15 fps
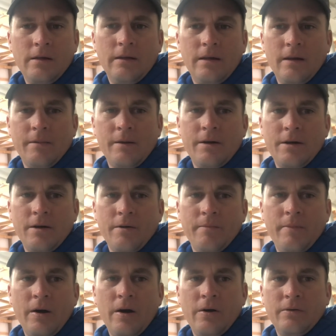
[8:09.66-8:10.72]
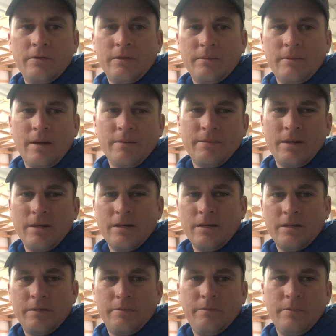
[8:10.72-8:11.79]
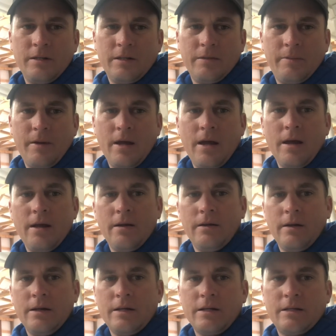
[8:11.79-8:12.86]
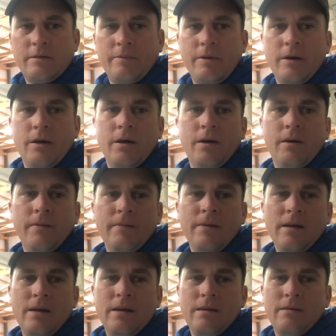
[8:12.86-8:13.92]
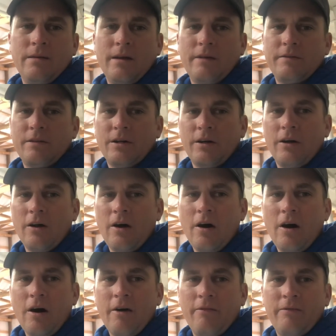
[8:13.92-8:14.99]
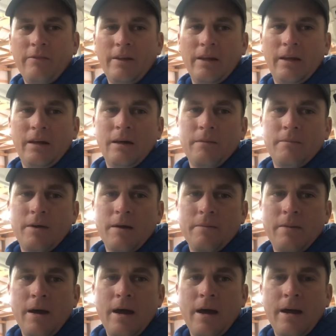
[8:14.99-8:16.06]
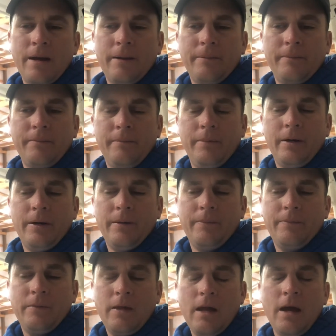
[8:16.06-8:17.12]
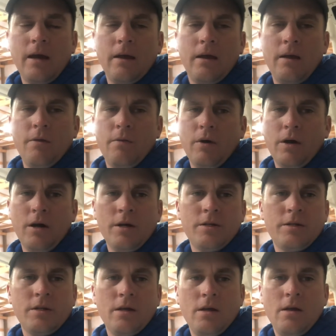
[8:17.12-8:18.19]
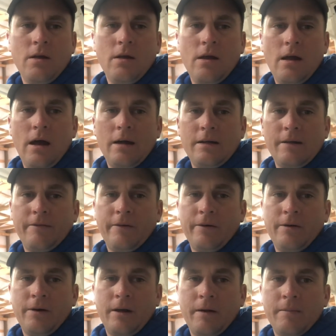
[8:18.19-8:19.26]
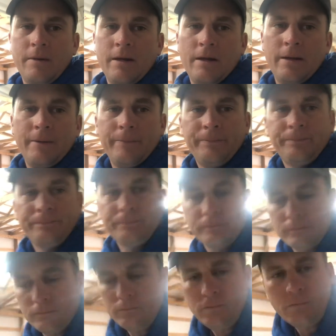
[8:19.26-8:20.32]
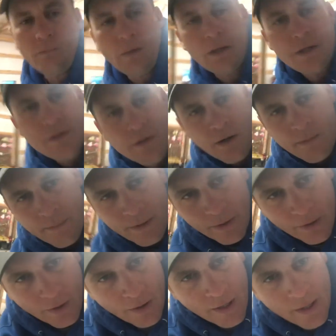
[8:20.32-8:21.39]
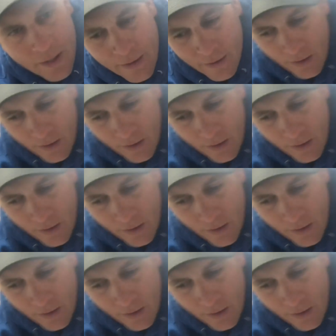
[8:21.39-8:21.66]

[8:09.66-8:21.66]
get them under your boat. Sometimes they just dis dissipate, they disappear. You have to turn it off and they come right back. But yeah, it works. I definitely recommend it. So I'm gonna go ahead and